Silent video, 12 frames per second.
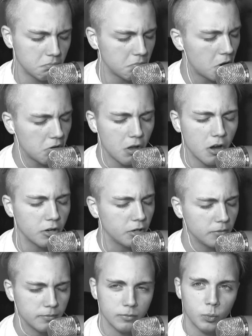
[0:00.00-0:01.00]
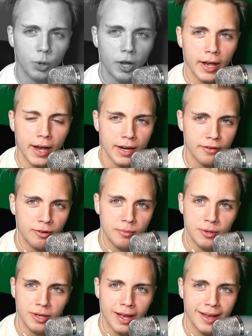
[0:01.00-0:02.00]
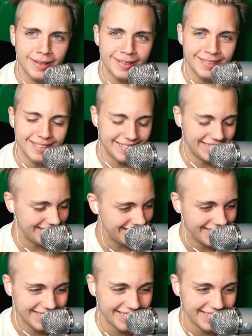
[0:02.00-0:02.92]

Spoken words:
no longer will I hide it from you guys.